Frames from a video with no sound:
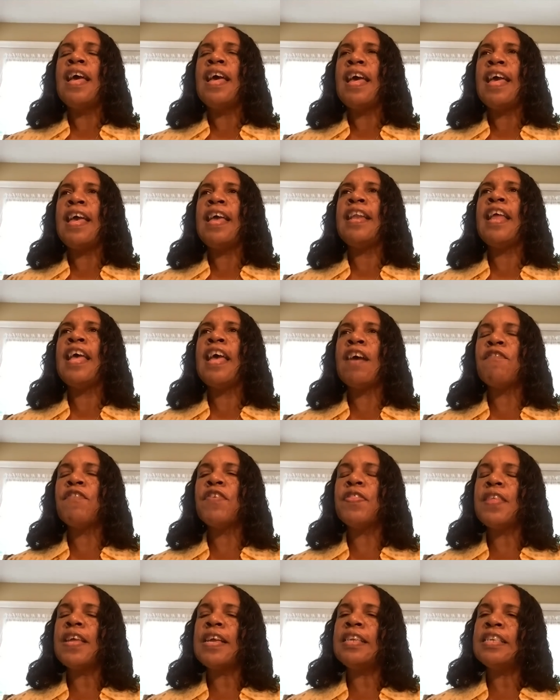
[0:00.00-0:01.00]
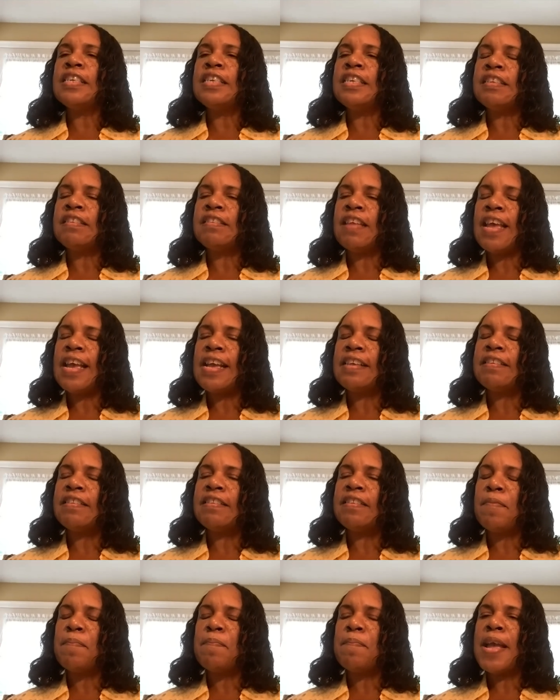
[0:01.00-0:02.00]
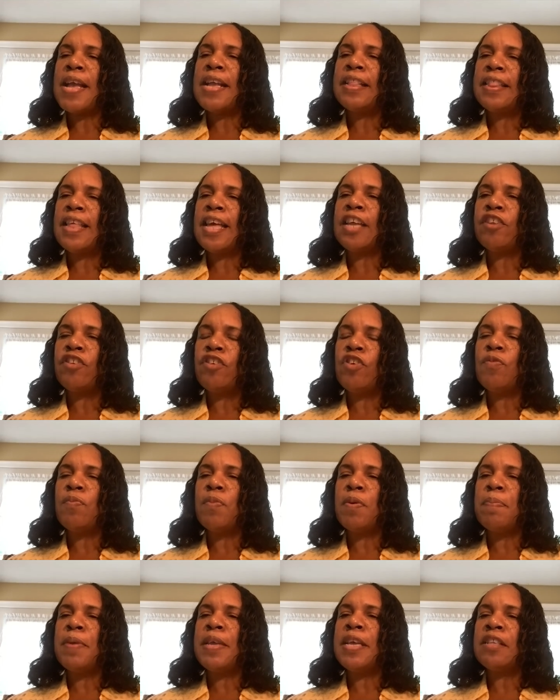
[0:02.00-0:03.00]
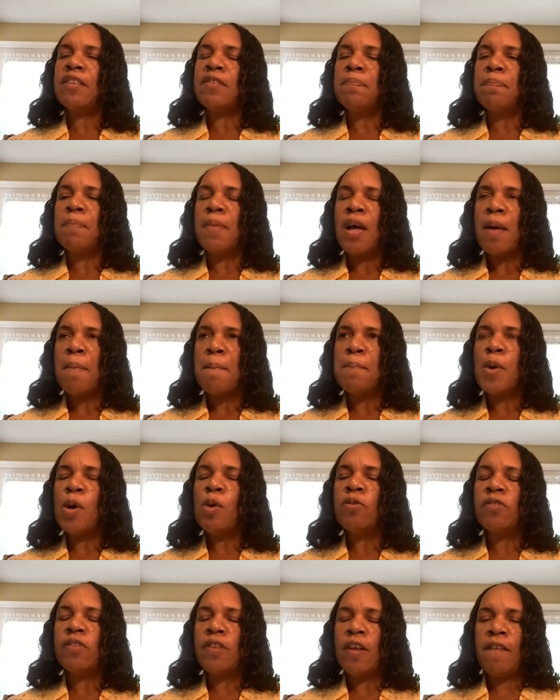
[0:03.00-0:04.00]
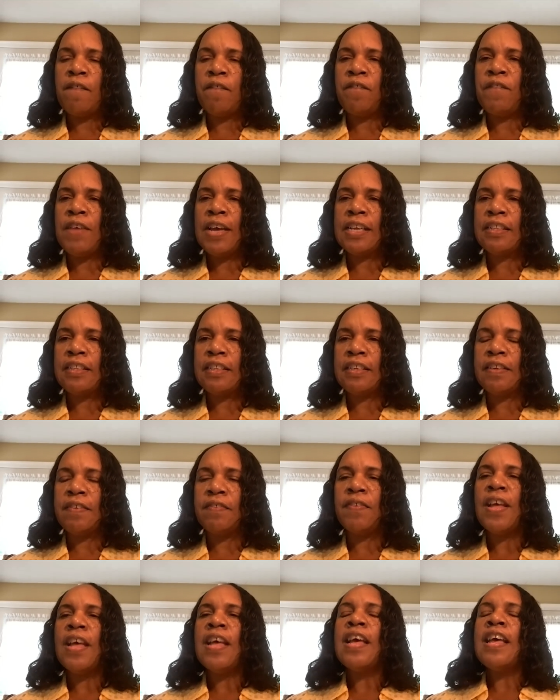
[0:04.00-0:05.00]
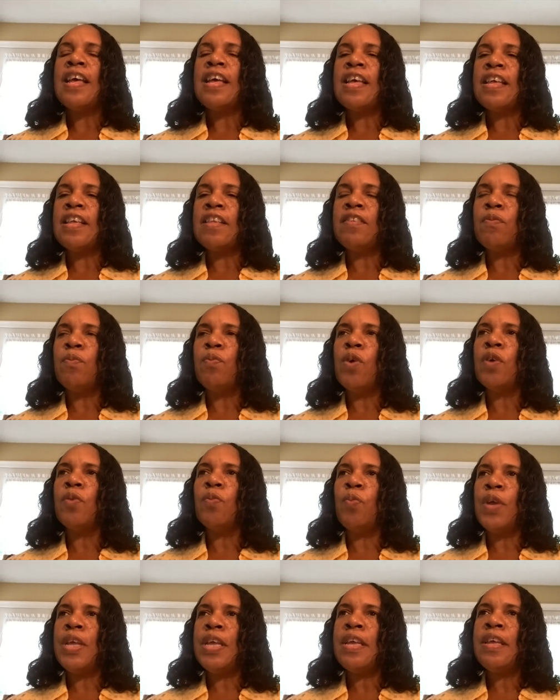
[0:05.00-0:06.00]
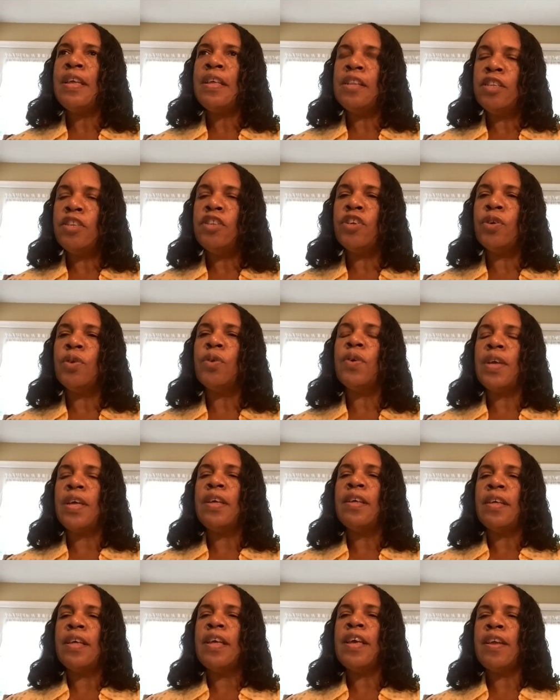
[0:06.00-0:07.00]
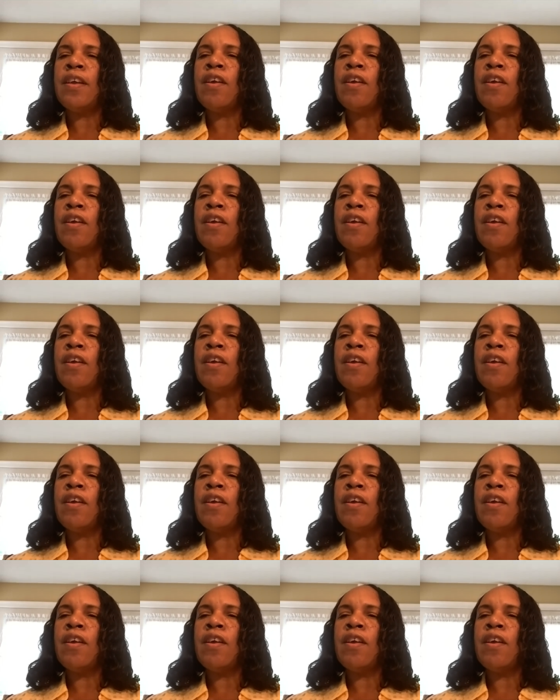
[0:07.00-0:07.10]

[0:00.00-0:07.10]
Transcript: and everything that it takes to make that human be its most effective is what we do in